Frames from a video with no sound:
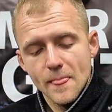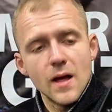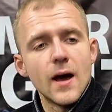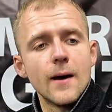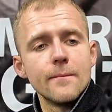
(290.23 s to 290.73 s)

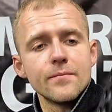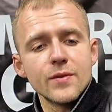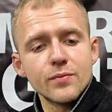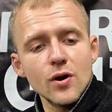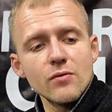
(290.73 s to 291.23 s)

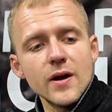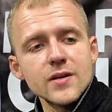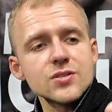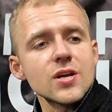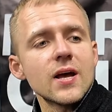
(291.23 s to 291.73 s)
The Pro
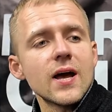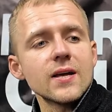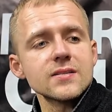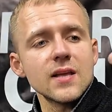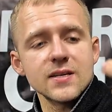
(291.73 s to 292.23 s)
range
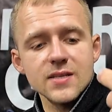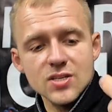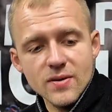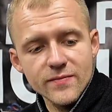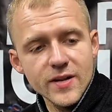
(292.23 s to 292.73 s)
has, like I say,
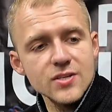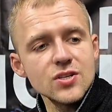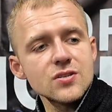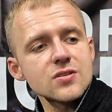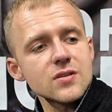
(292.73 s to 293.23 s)
chamfered
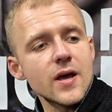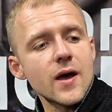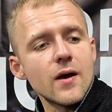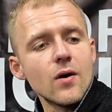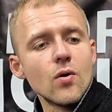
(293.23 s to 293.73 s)
edges,
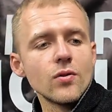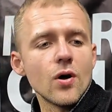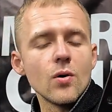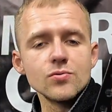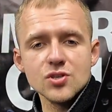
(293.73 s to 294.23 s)
all the
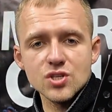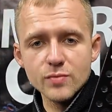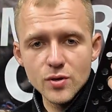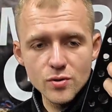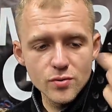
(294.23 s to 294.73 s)
holes are
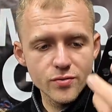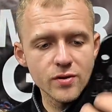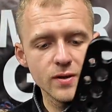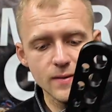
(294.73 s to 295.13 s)
smooth,